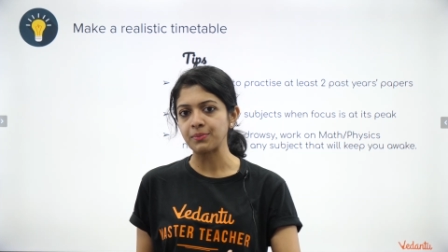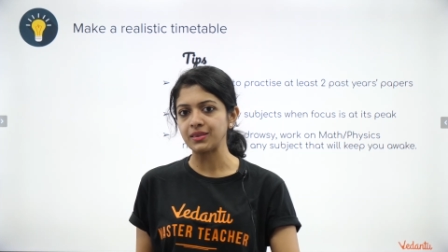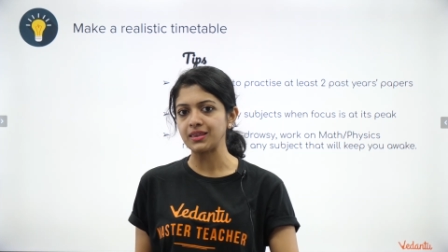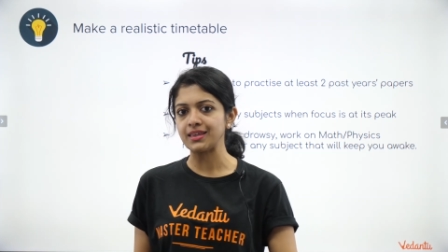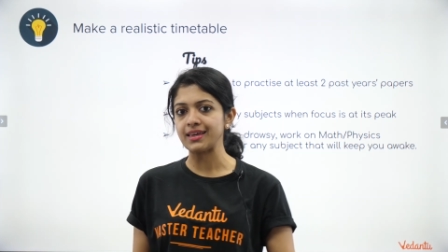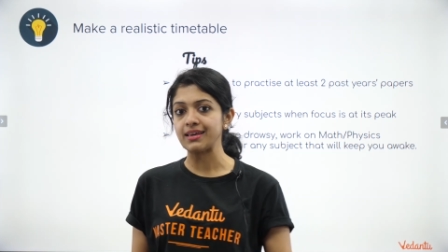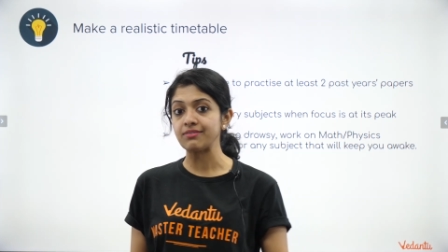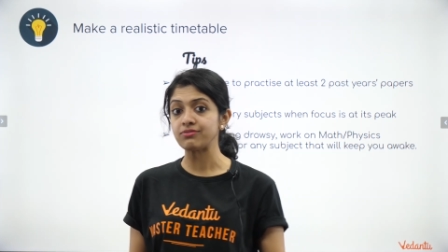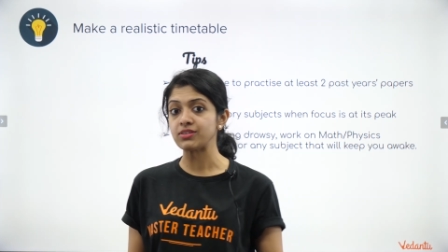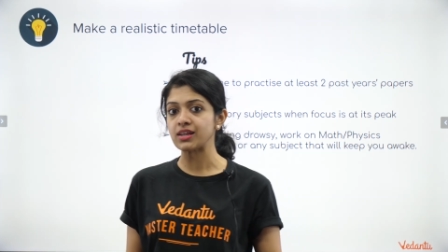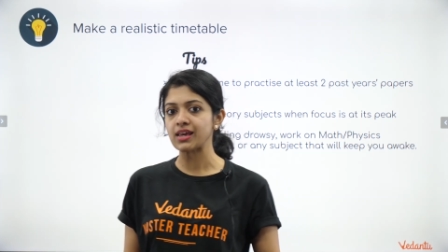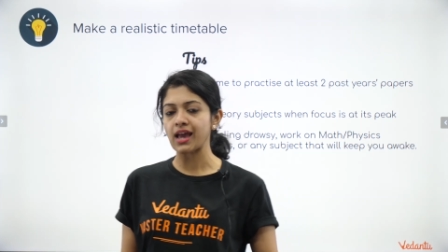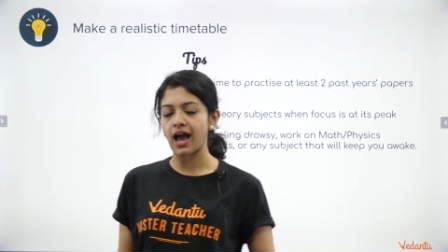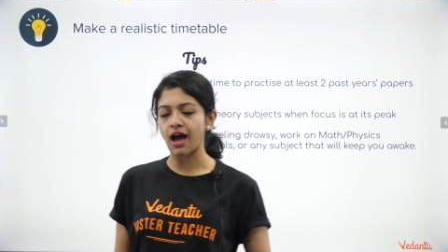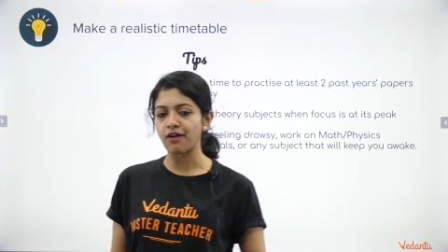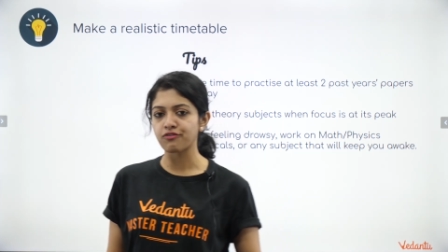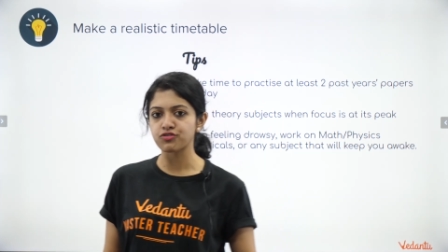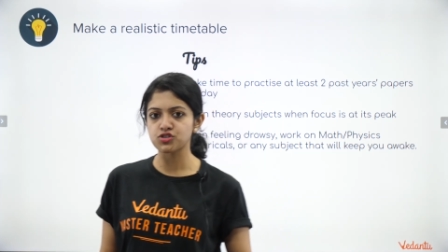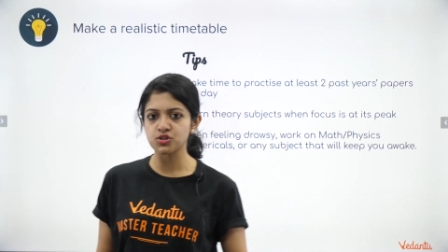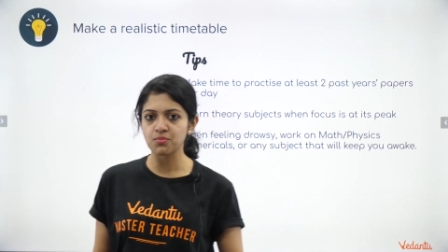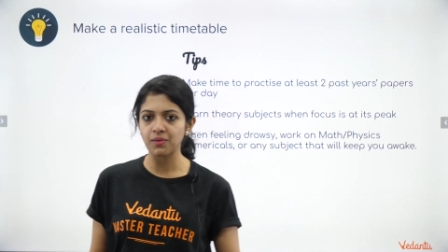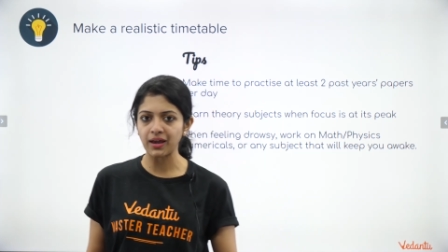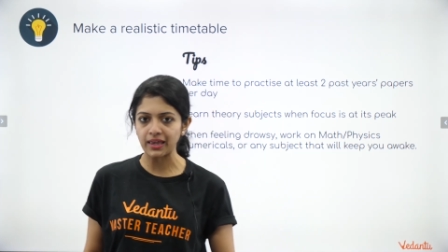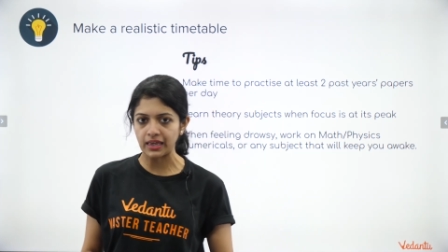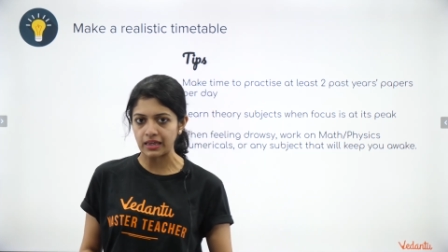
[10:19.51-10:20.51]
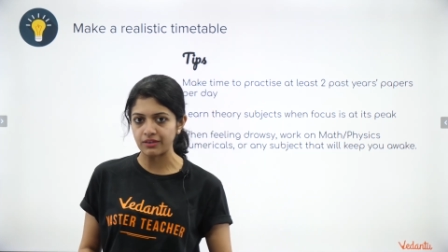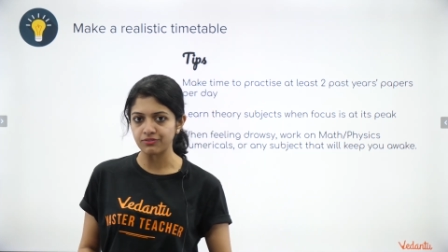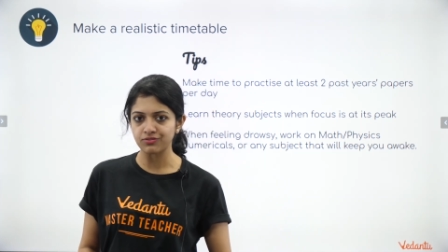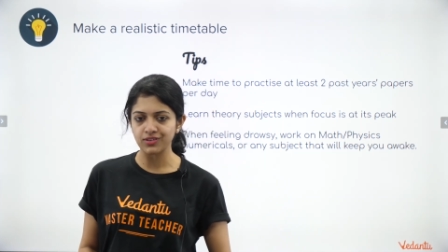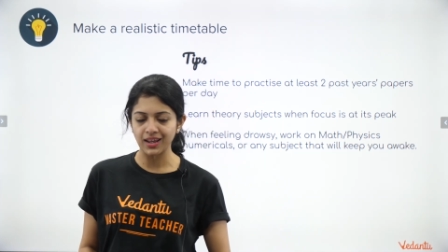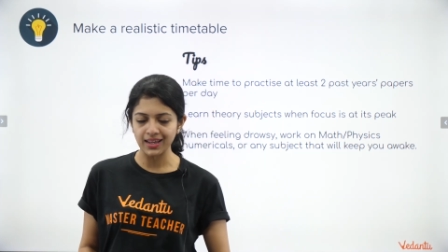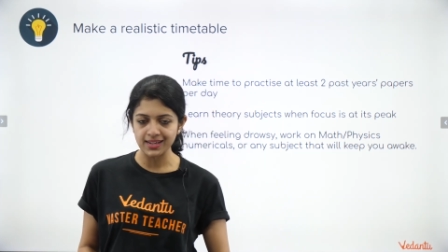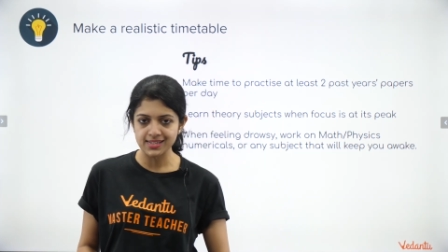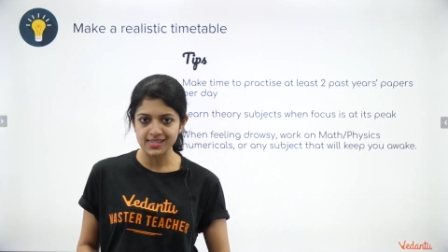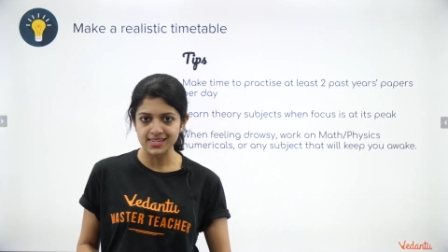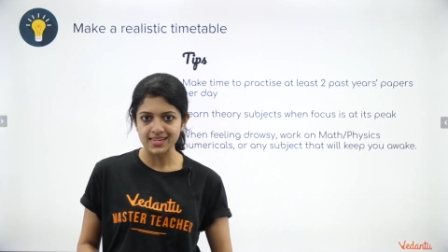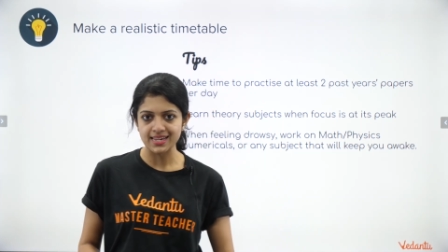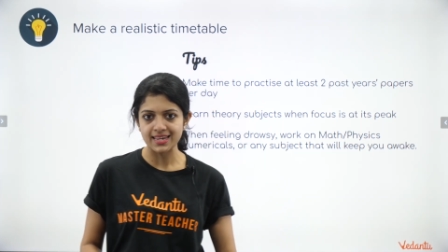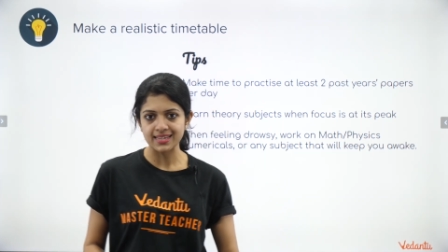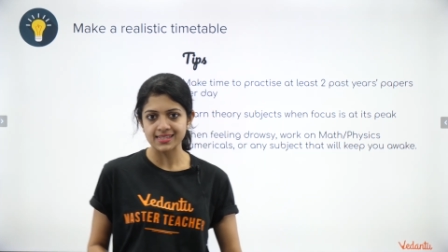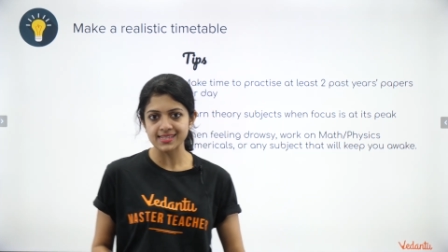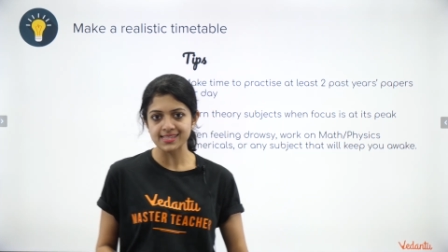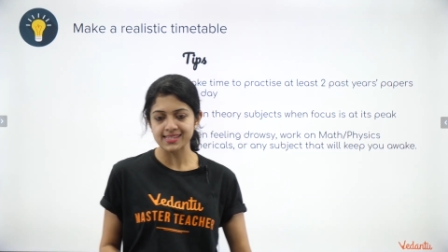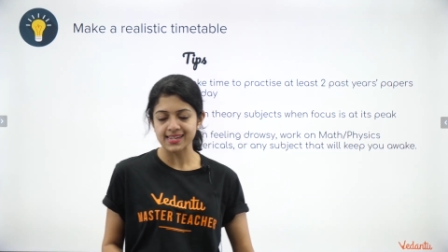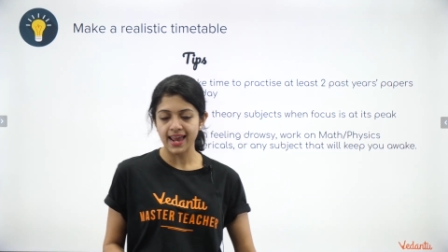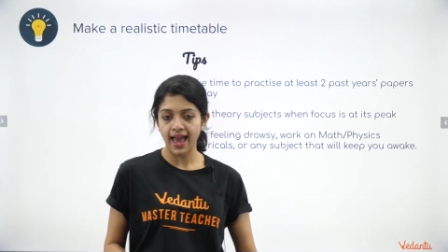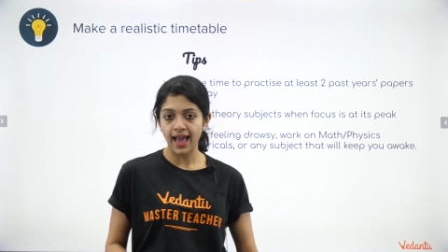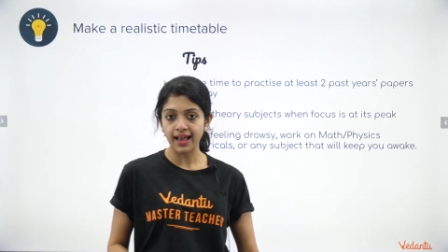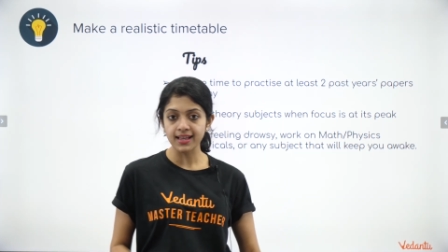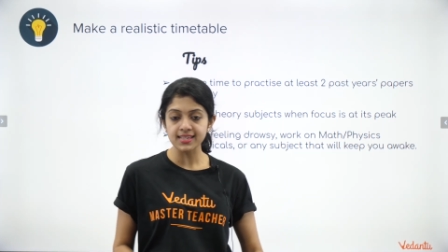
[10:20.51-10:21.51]
in the evening, after my evening tea and
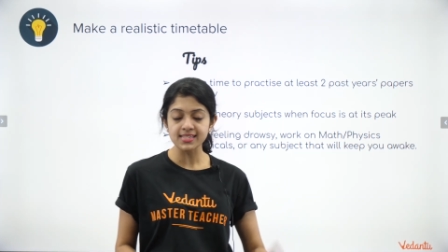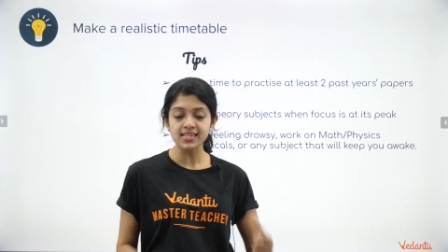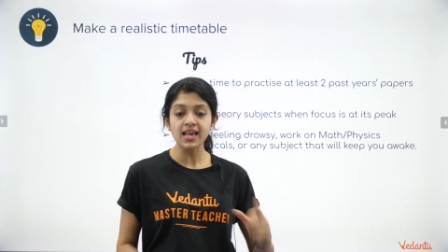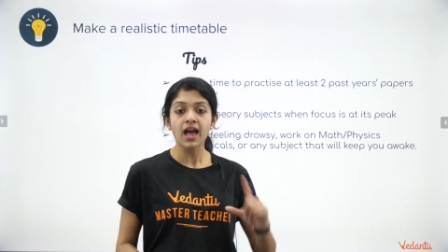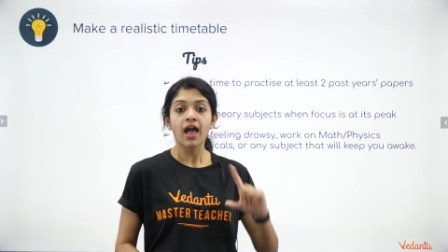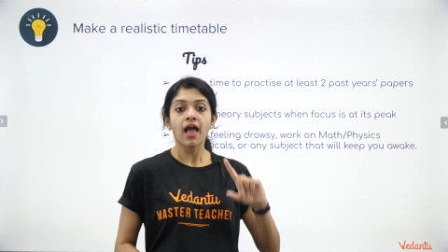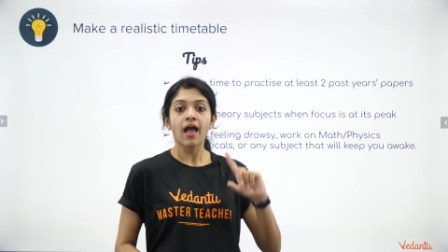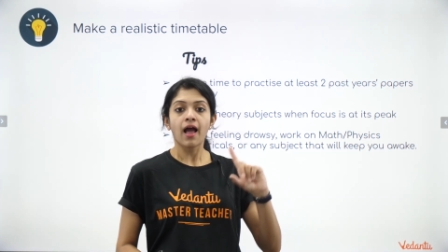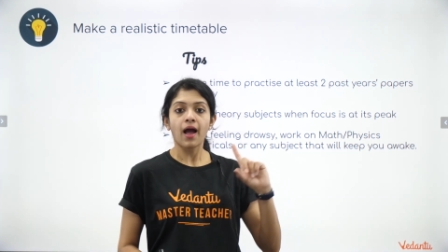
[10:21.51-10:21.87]
snacks.